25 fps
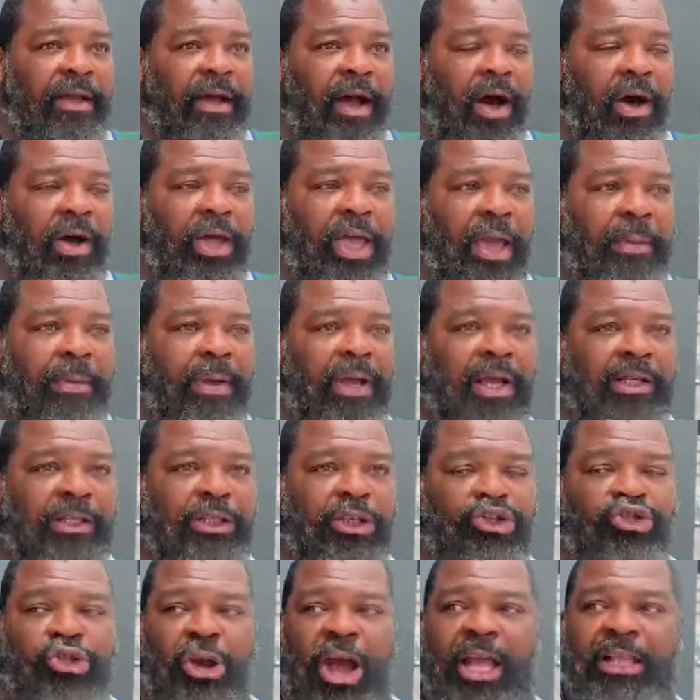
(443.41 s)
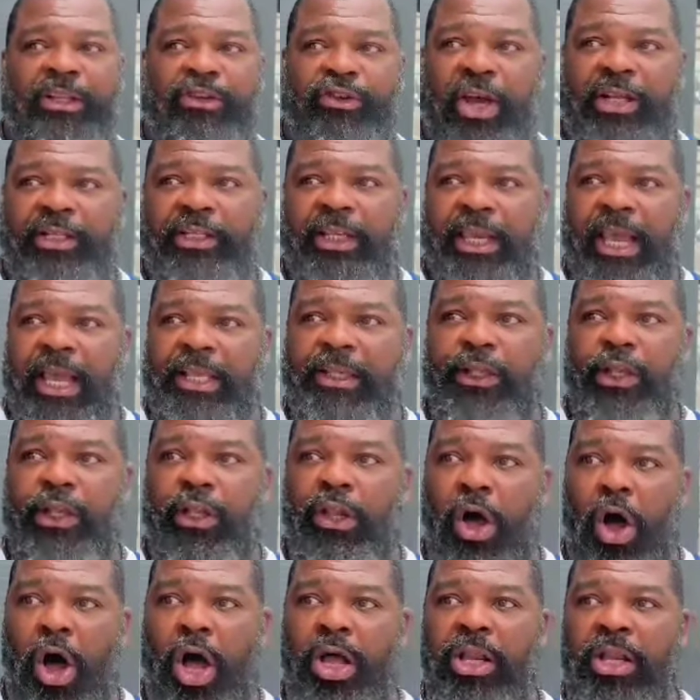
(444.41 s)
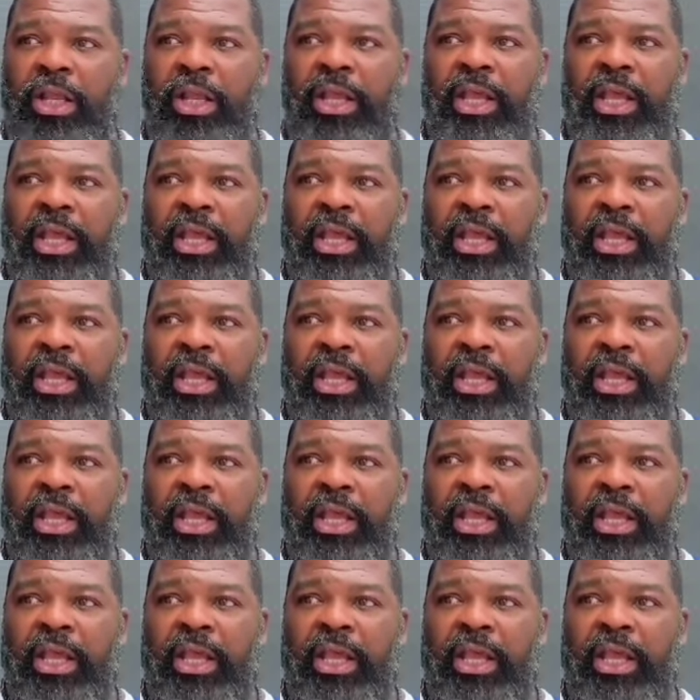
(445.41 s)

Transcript: Okay? Because you transgress against the Lord.